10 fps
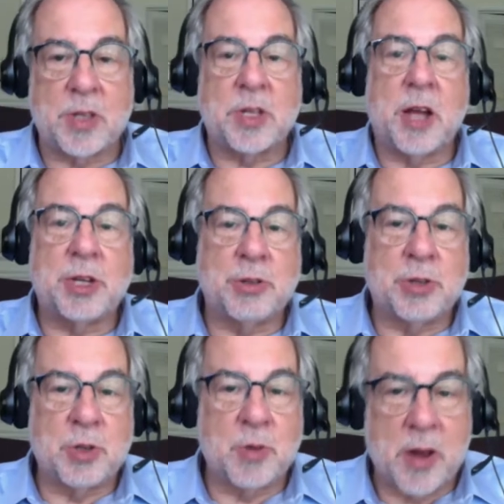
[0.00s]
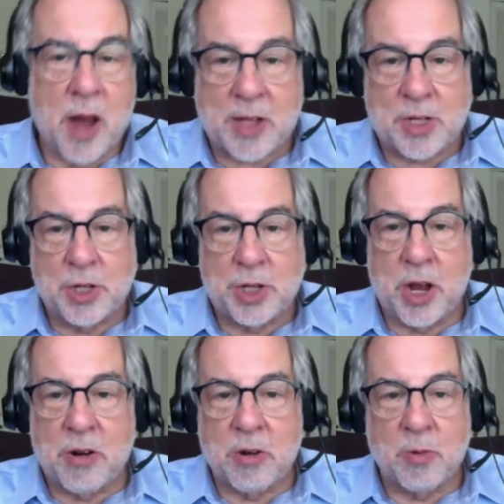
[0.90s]
statue to a Nazi
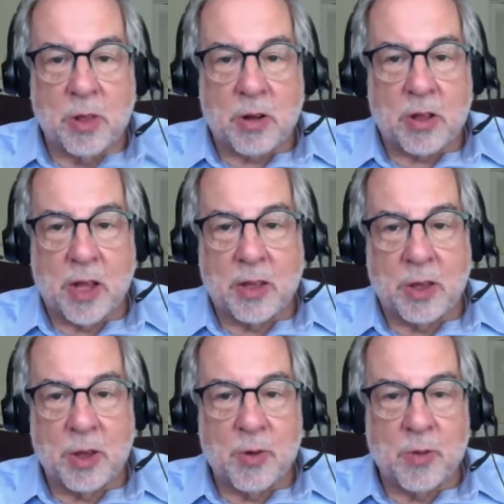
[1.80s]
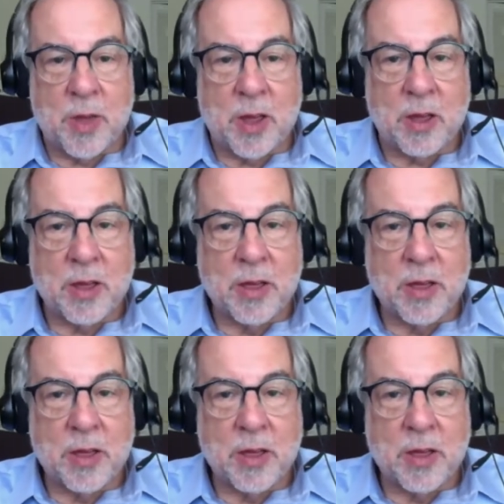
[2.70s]
general would look like to you and me.